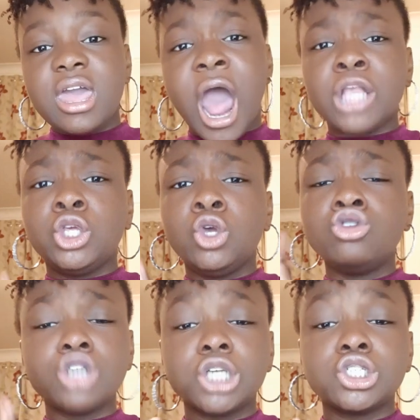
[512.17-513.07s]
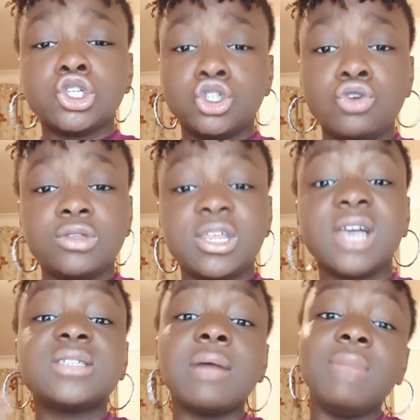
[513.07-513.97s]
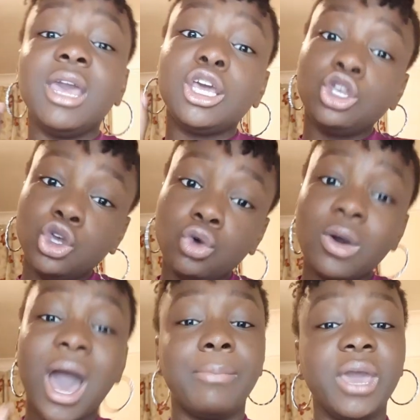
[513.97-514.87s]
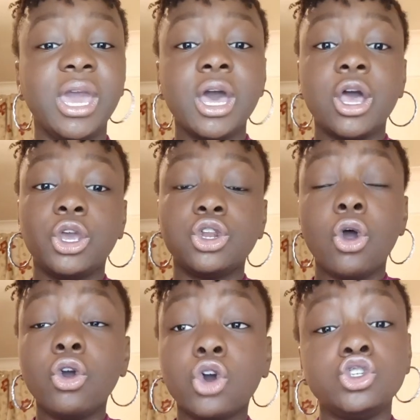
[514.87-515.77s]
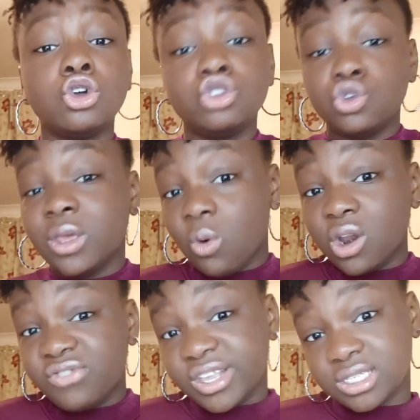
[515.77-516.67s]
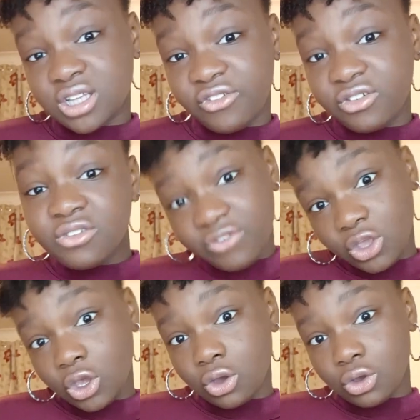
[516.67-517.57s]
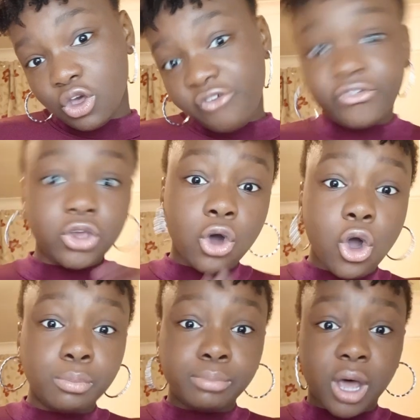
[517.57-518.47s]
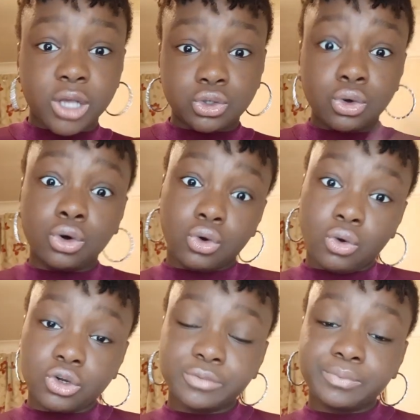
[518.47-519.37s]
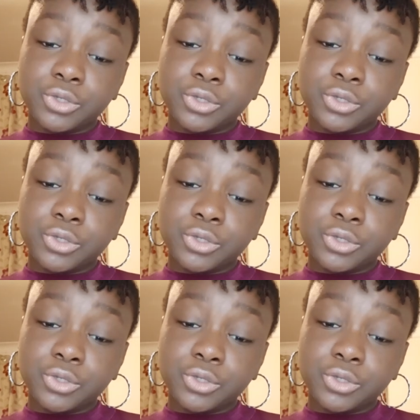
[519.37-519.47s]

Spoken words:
and you just do things that make you happy, because you're doing all of this stuff for you, for your own personal accord.